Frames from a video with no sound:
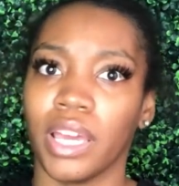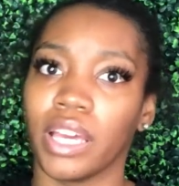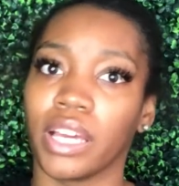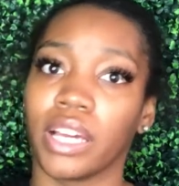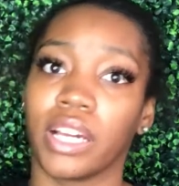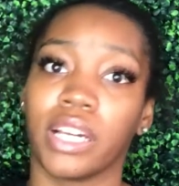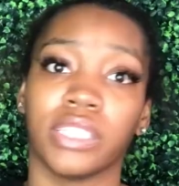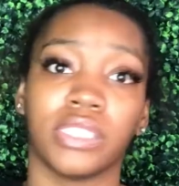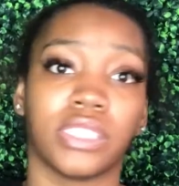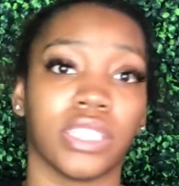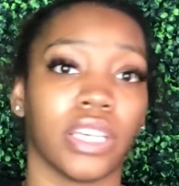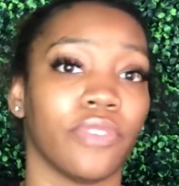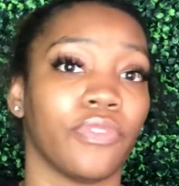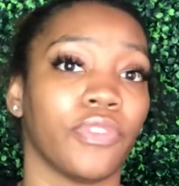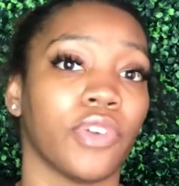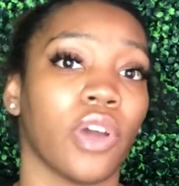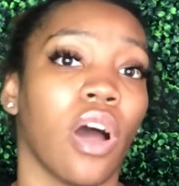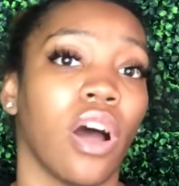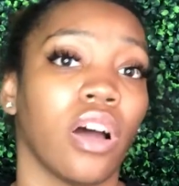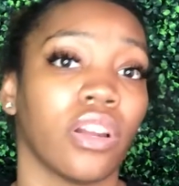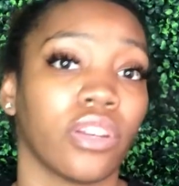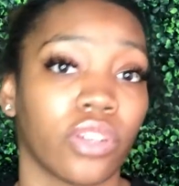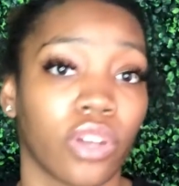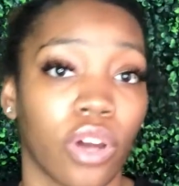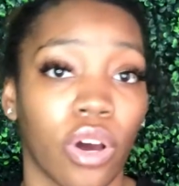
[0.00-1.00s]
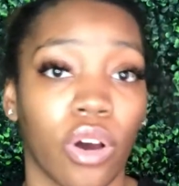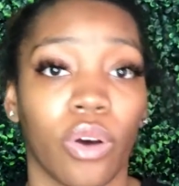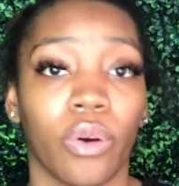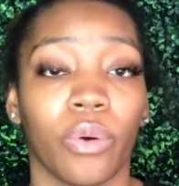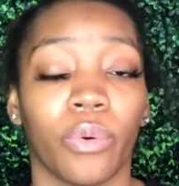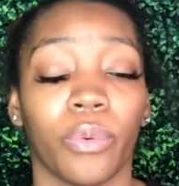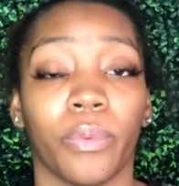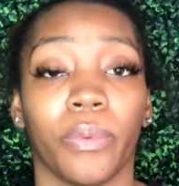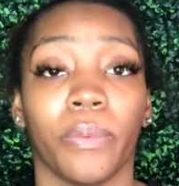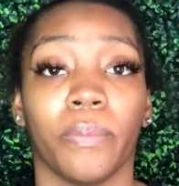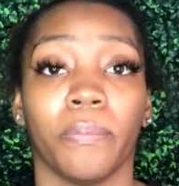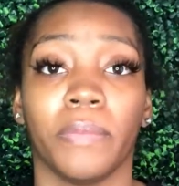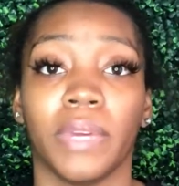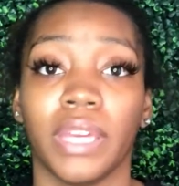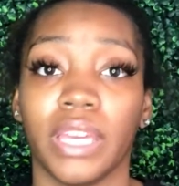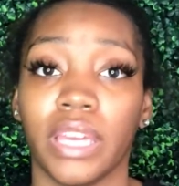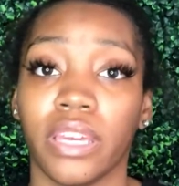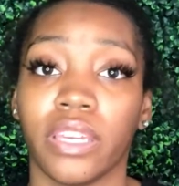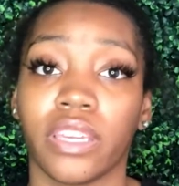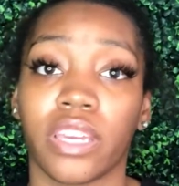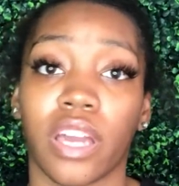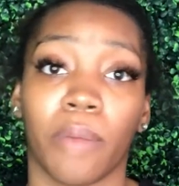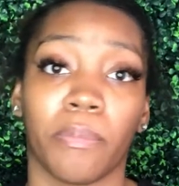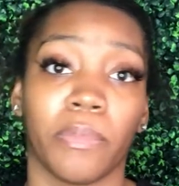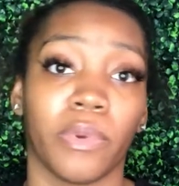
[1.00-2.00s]
Because if y'all know me
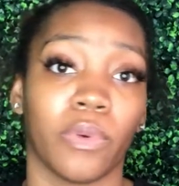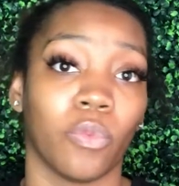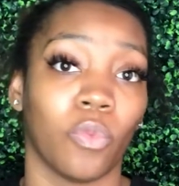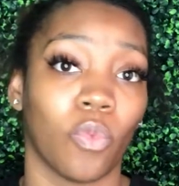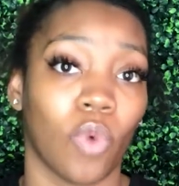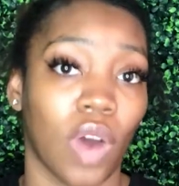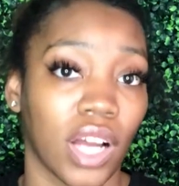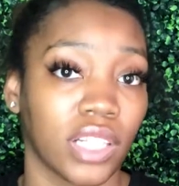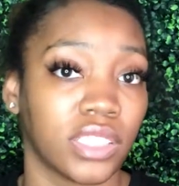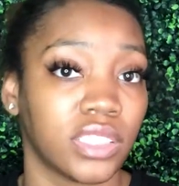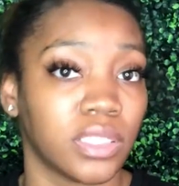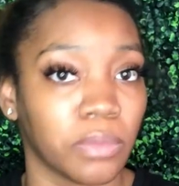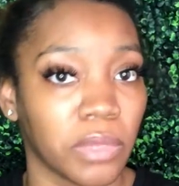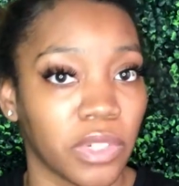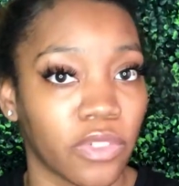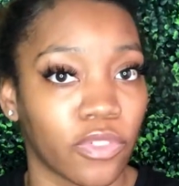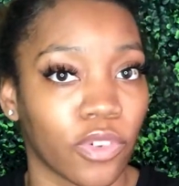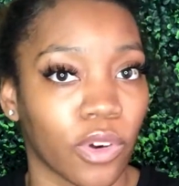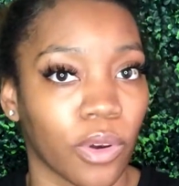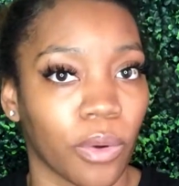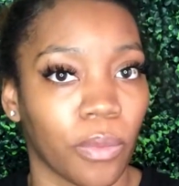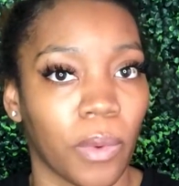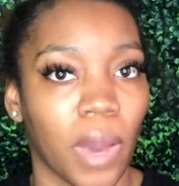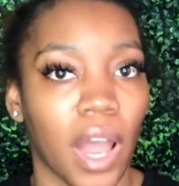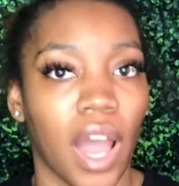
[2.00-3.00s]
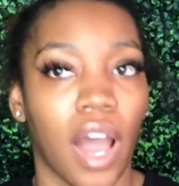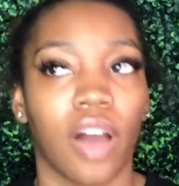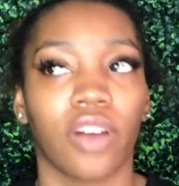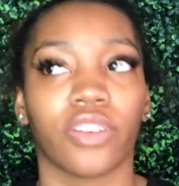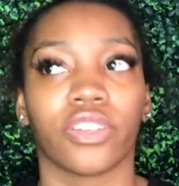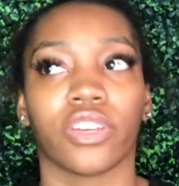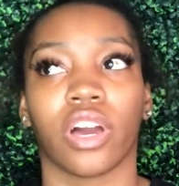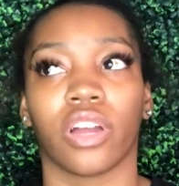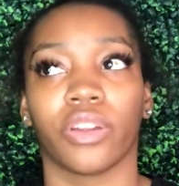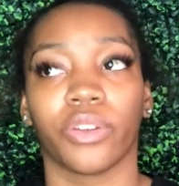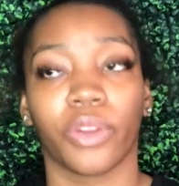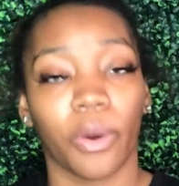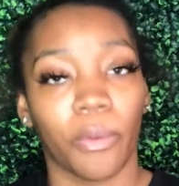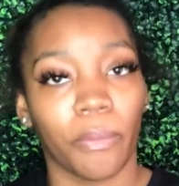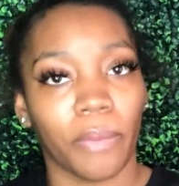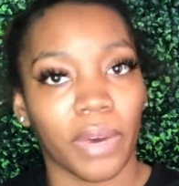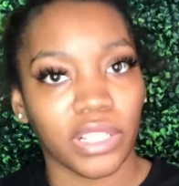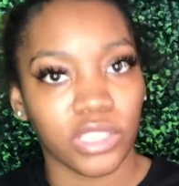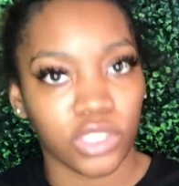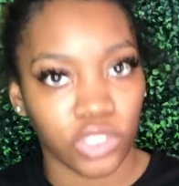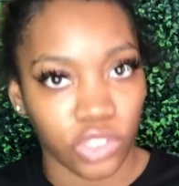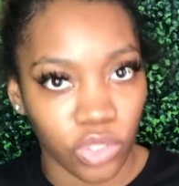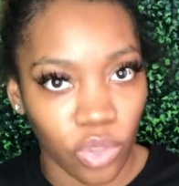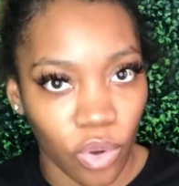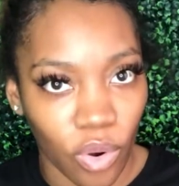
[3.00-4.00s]
and y'all been watching me for a while, and y'all know my
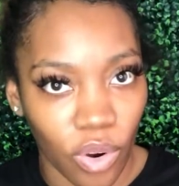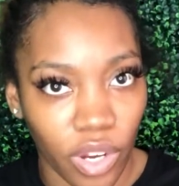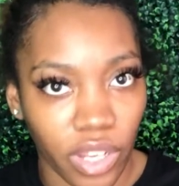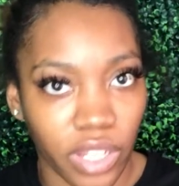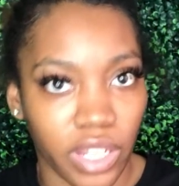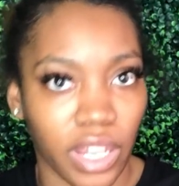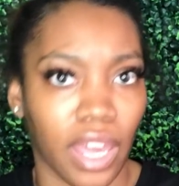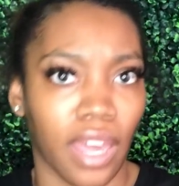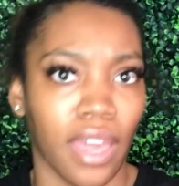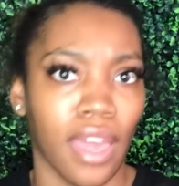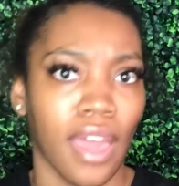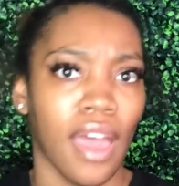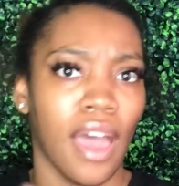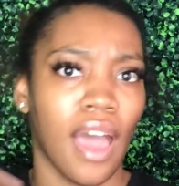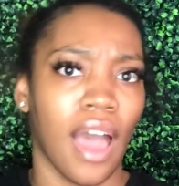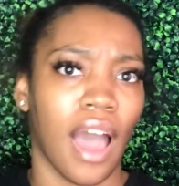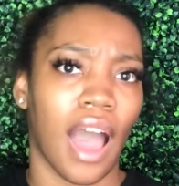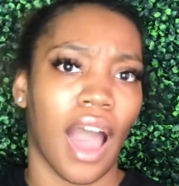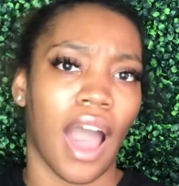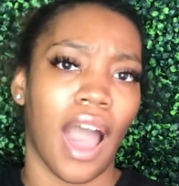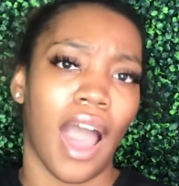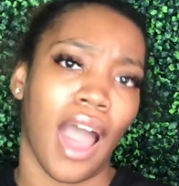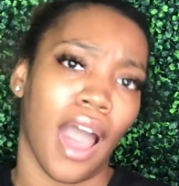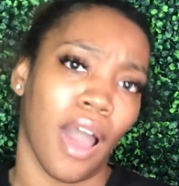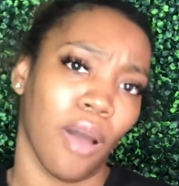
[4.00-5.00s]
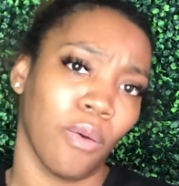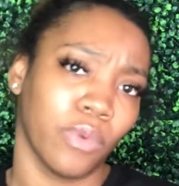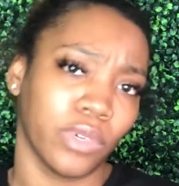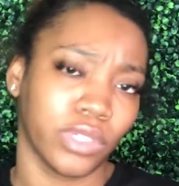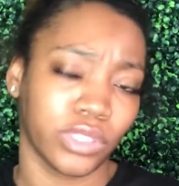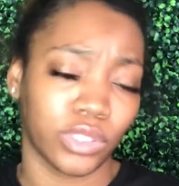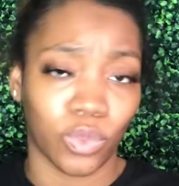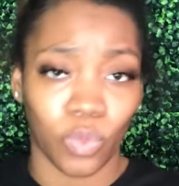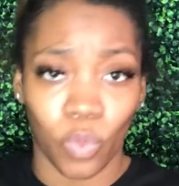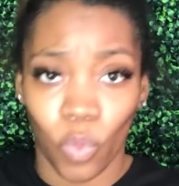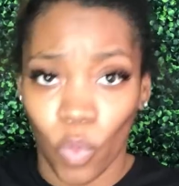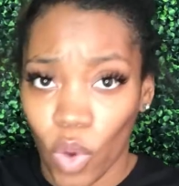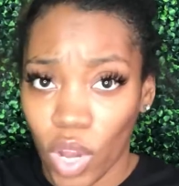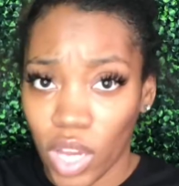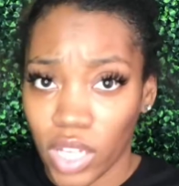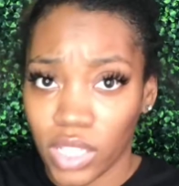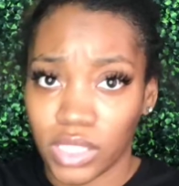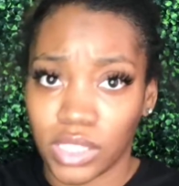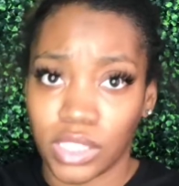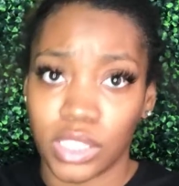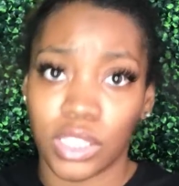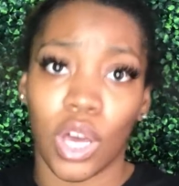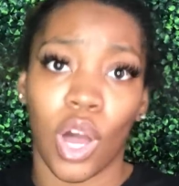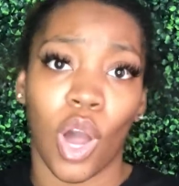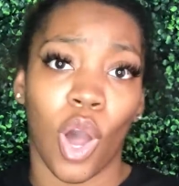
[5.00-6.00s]
story, that I was
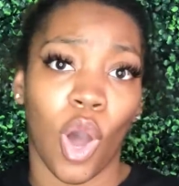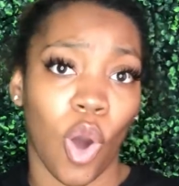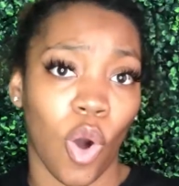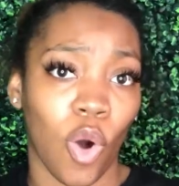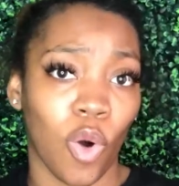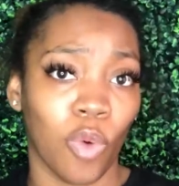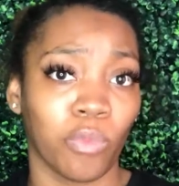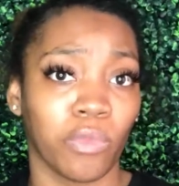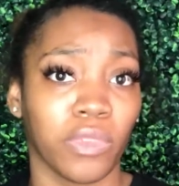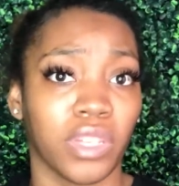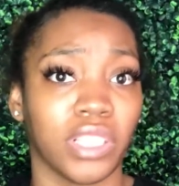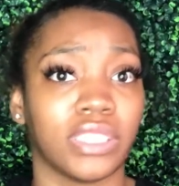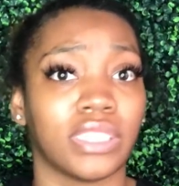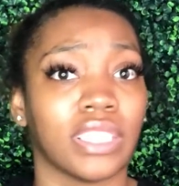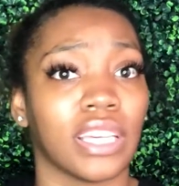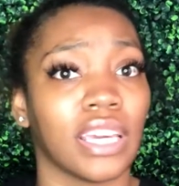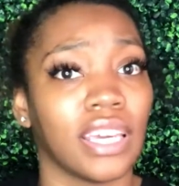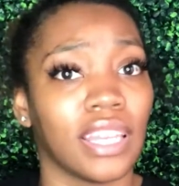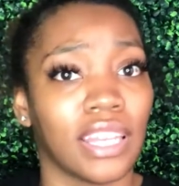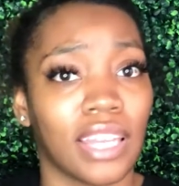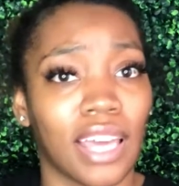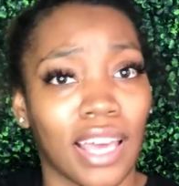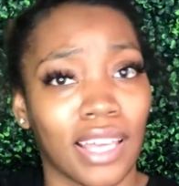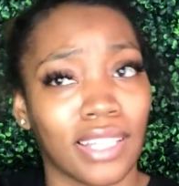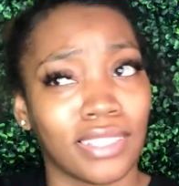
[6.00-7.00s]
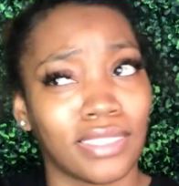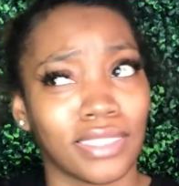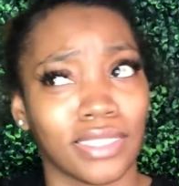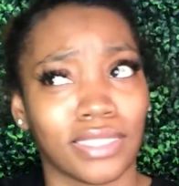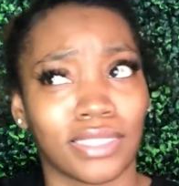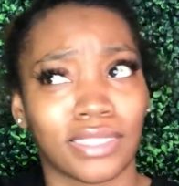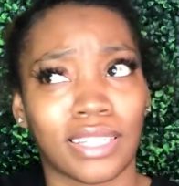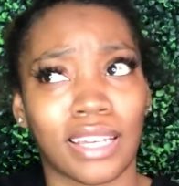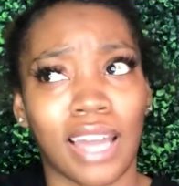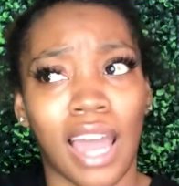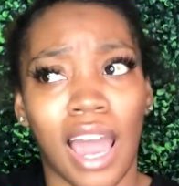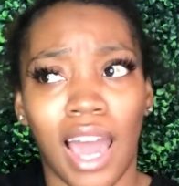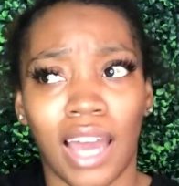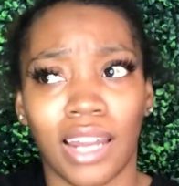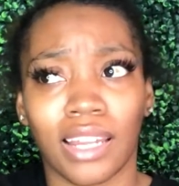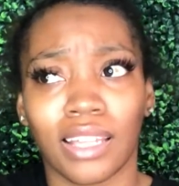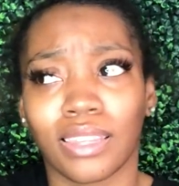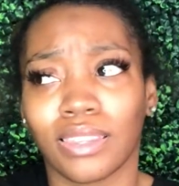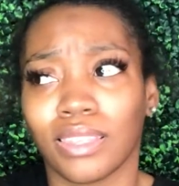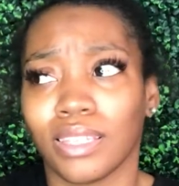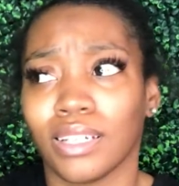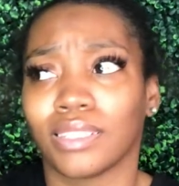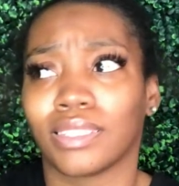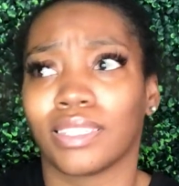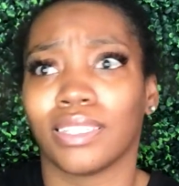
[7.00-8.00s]
once homeless, and that just kind of
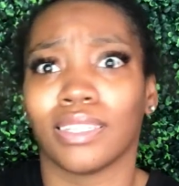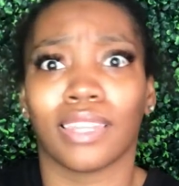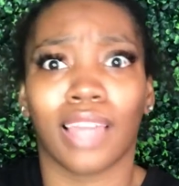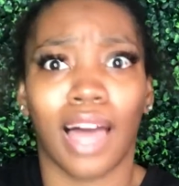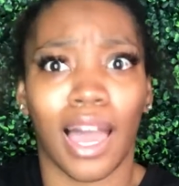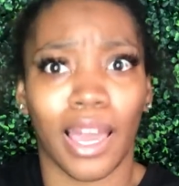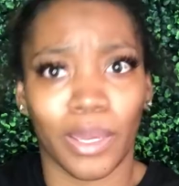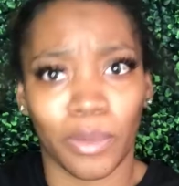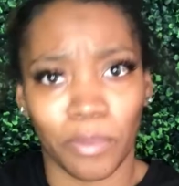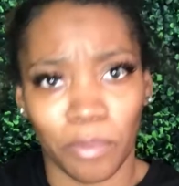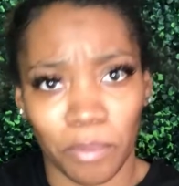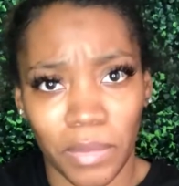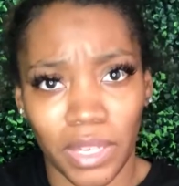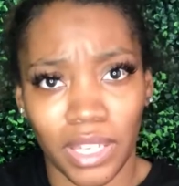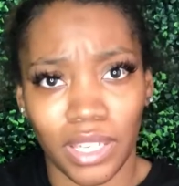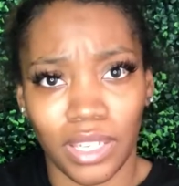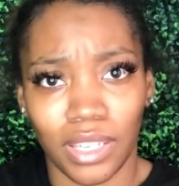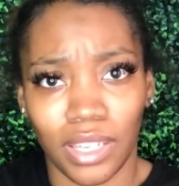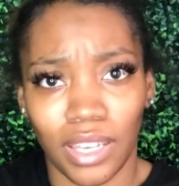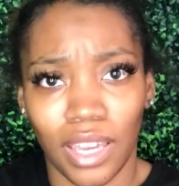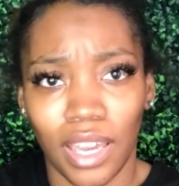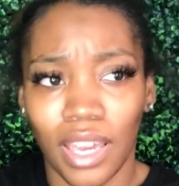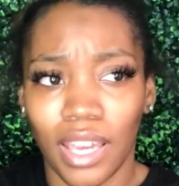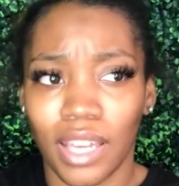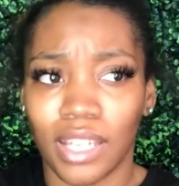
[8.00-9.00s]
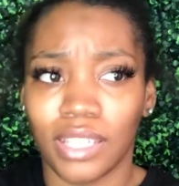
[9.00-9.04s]
looked like me,